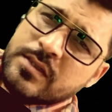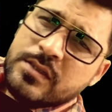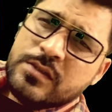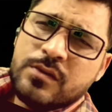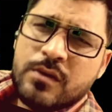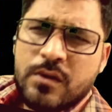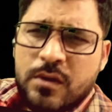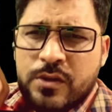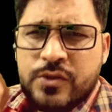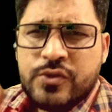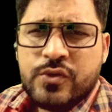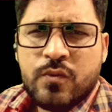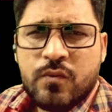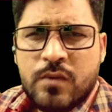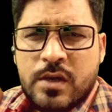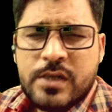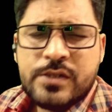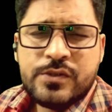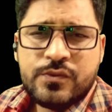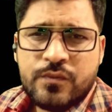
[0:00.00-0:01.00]
it. It also
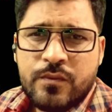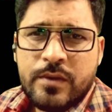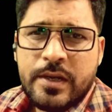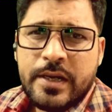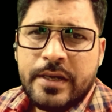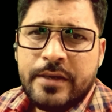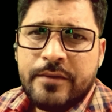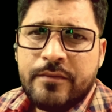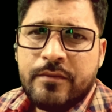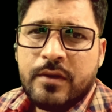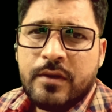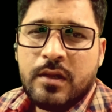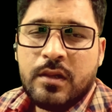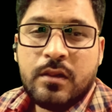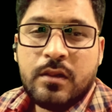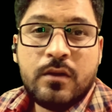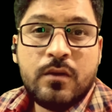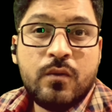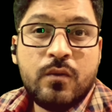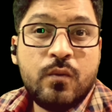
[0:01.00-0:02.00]
works very well